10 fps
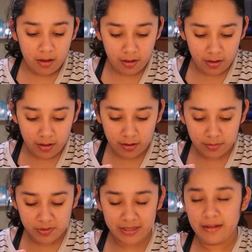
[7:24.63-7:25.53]

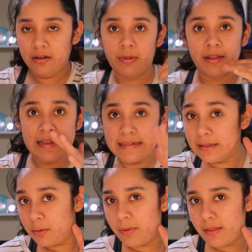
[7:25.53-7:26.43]
Just like a little bit of this,
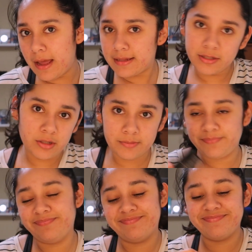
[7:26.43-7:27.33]
a little bit of that, you
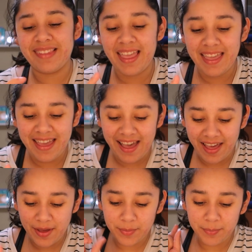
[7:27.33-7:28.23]

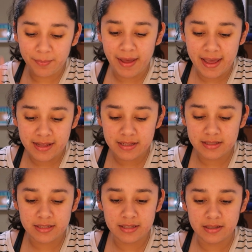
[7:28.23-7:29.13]
know. but
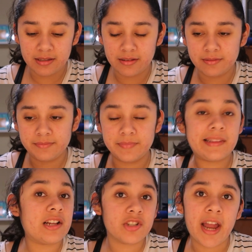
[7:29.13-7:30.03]

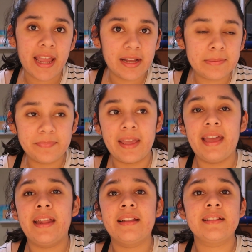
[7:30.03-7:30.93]
I'll try it
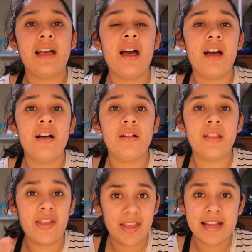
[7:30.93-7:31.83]
and I'll
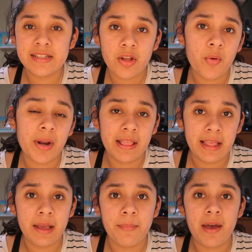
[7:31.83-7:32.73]
let you guys know what I
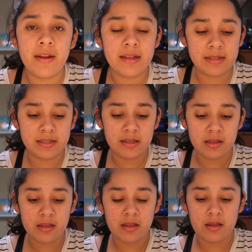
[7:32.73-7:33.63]
think about it.
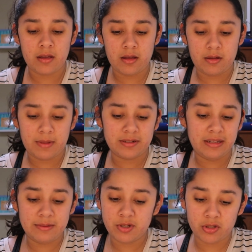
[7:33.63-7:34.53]

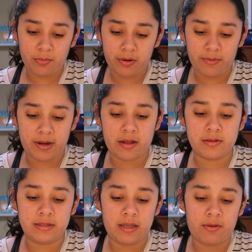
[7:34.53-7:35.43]
Actually, let me just open it right now
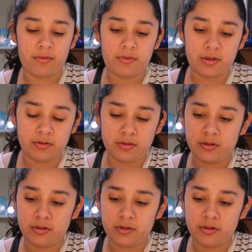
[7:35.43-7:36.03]
and see how it feels.